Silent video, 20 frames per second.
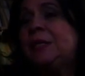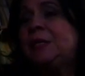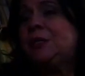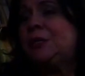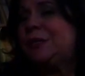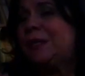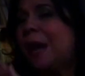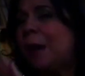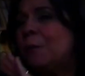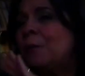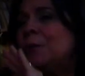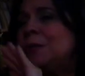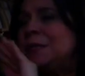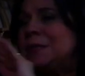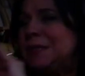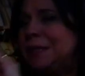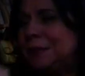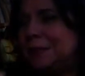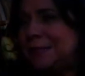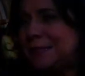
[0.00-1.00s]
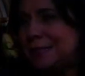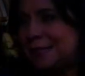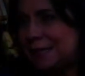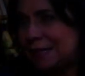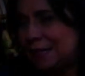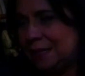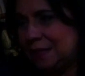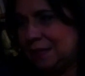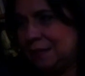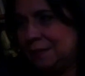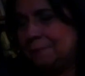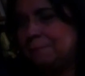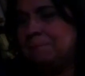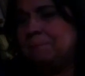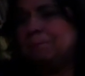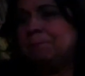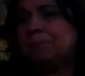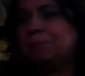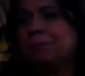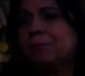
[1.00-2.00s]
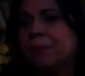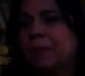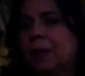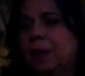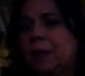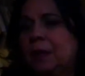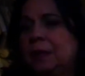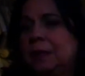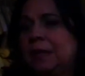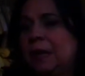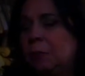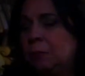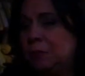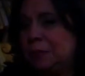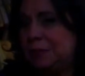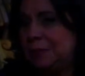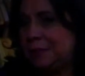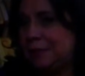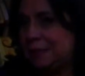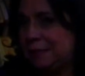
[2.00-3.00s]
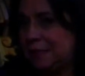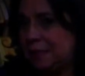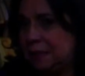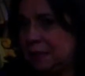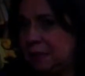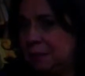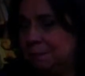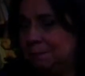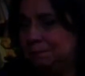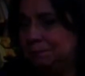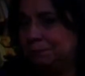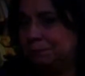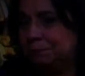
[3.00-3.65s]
So that was the seed. That was the seed.